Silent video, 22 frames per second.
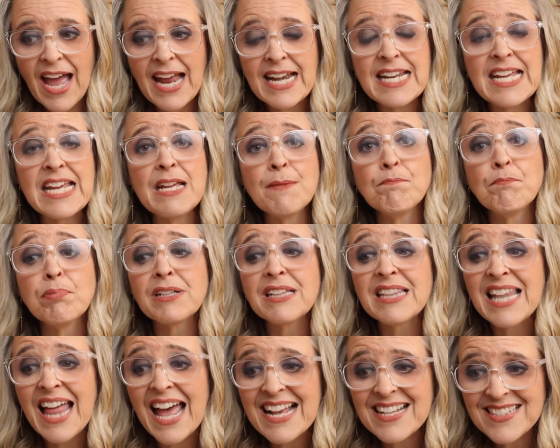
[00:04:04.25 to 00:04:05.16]
and he
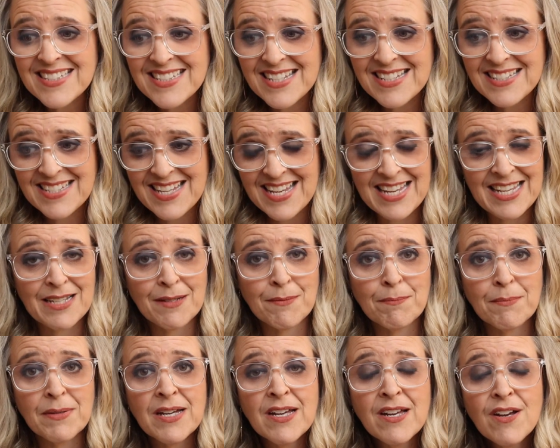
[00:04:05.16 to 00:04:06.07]
blesses
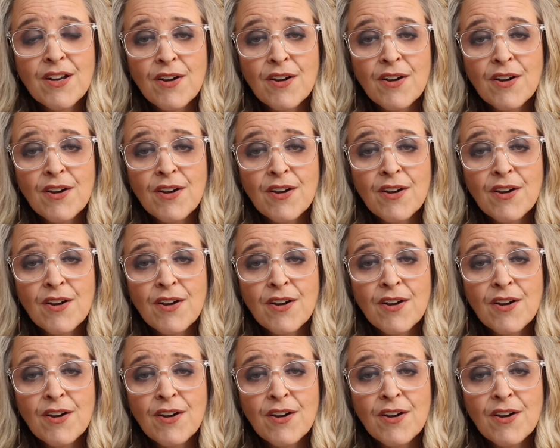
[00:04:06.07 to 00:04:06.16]
him